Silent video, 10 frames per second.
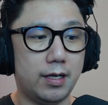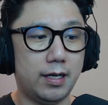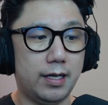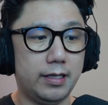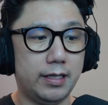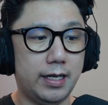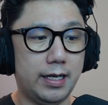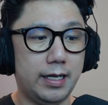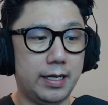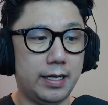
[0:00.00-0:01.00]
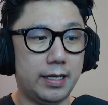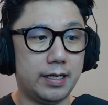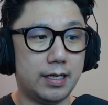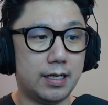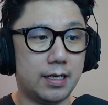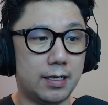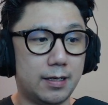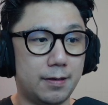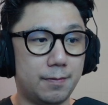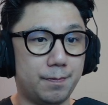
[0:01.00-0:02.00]
and then,
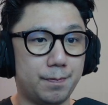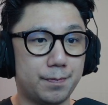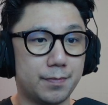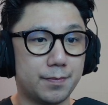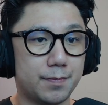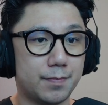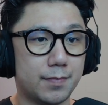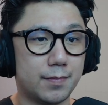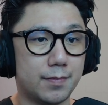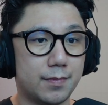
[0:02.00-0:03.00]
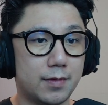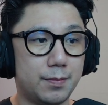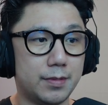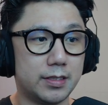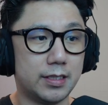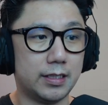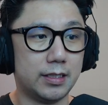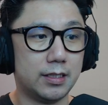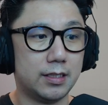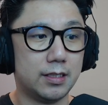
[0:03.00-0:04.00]
um, let's see,
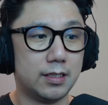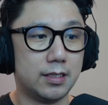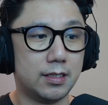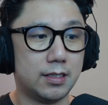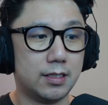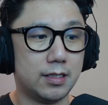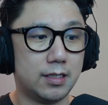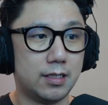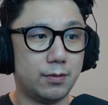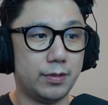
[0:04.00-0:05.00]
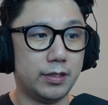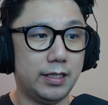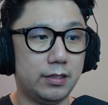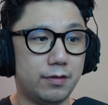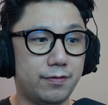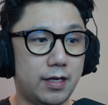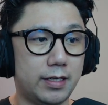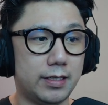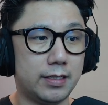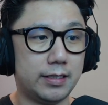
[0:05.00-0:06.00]
we need to
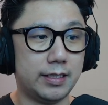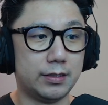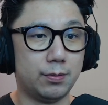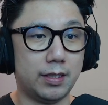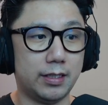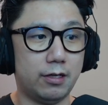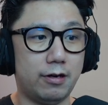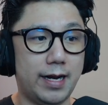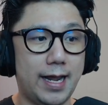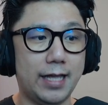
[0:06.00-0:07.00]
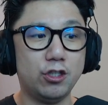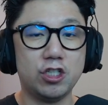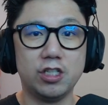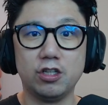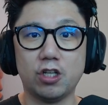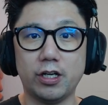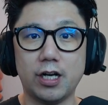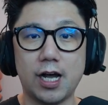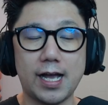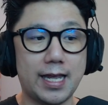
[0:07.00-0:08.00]
find this one. All right, engine dot
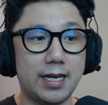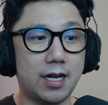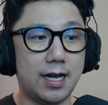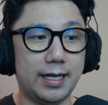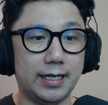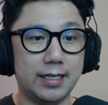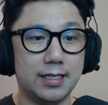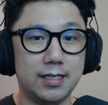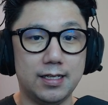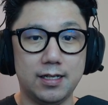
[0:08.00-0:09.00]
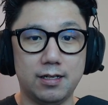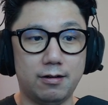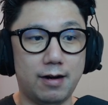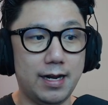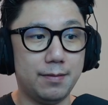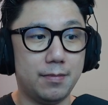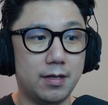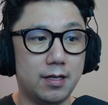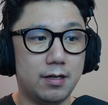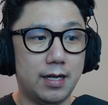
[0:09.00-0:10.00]
ini, all right?
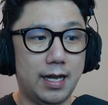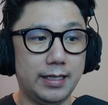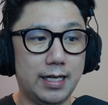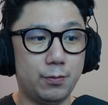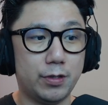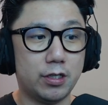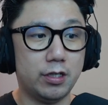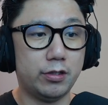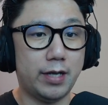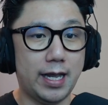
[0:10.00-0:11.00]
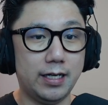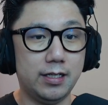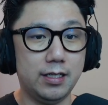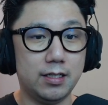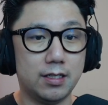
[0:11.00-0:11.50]
And then we're going to edit it